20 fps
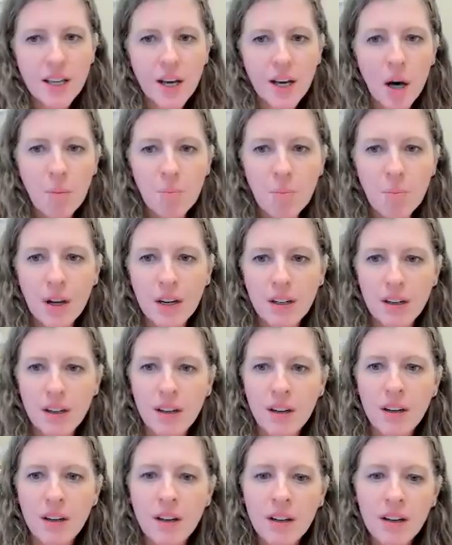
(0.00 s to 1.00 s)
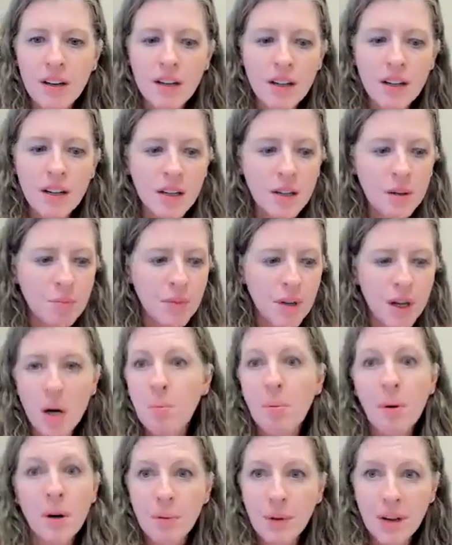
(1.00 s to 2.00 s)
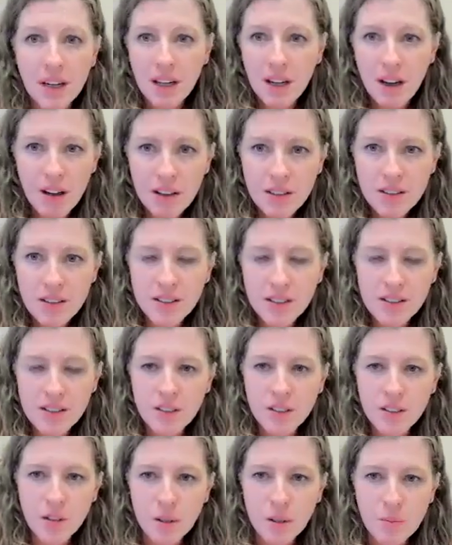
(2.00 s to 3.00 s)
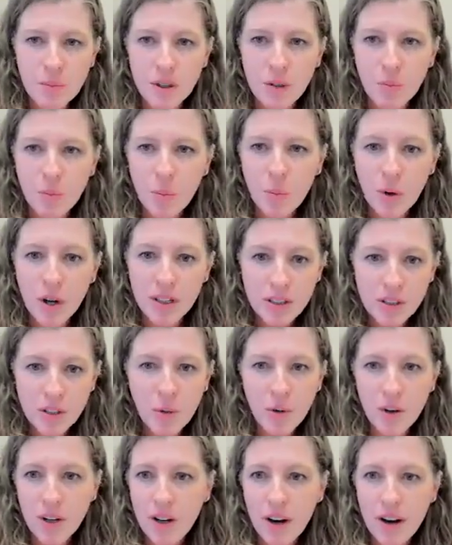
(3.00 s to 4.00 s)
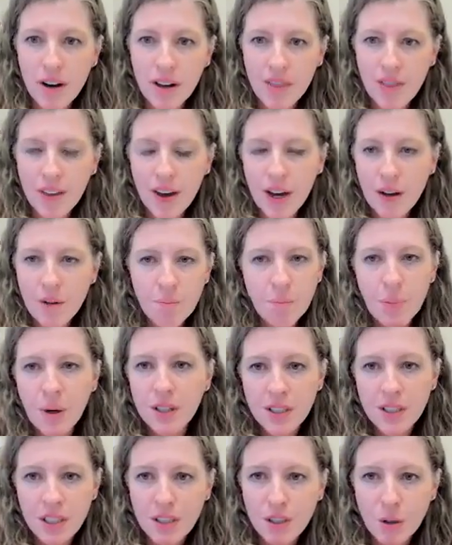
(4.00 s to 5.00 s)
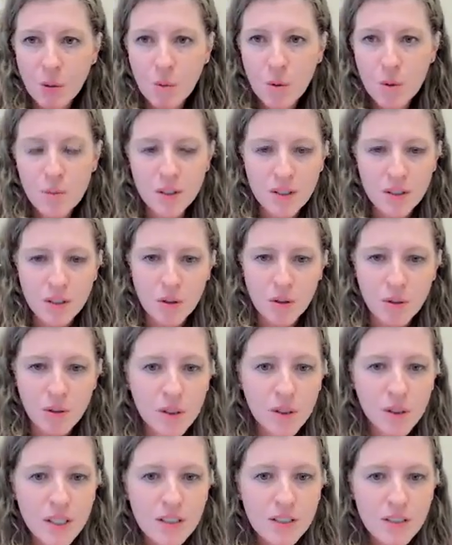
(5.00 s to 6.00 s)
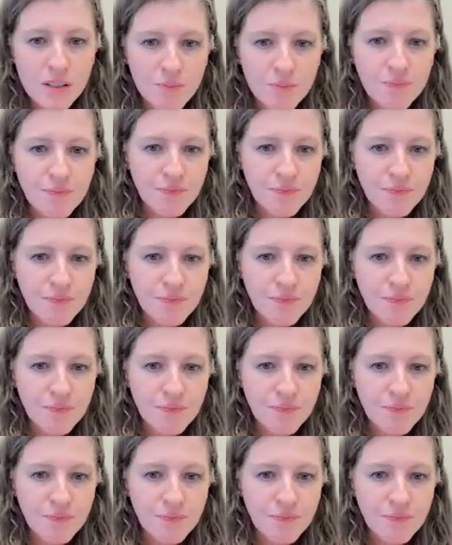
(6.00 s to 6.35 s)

help better help our radiologists determine what's going on in that particular woman's uterus.